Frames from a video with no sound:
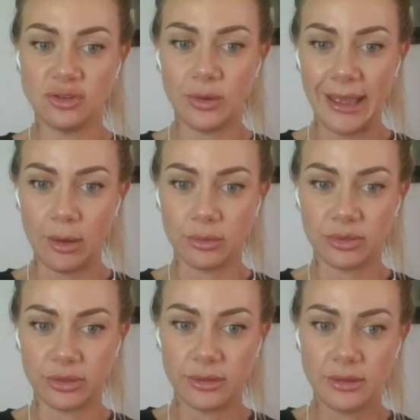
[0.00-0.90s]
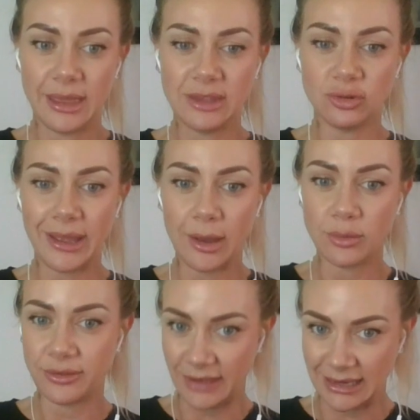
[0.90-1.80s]
Is your health
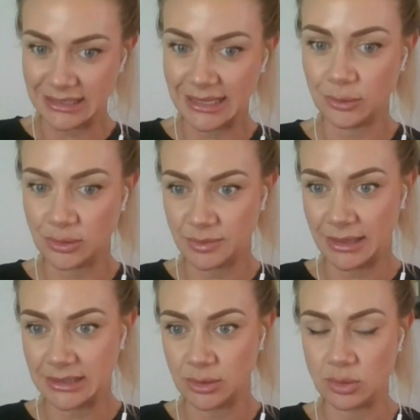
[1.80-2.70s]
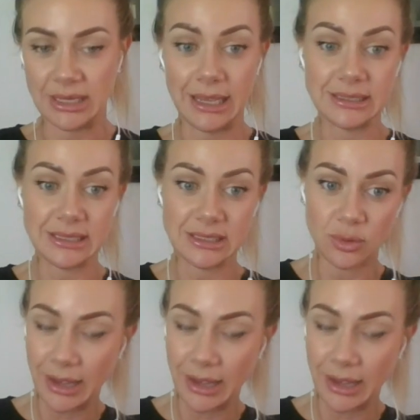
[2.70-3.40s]
affecting how you're spending your days?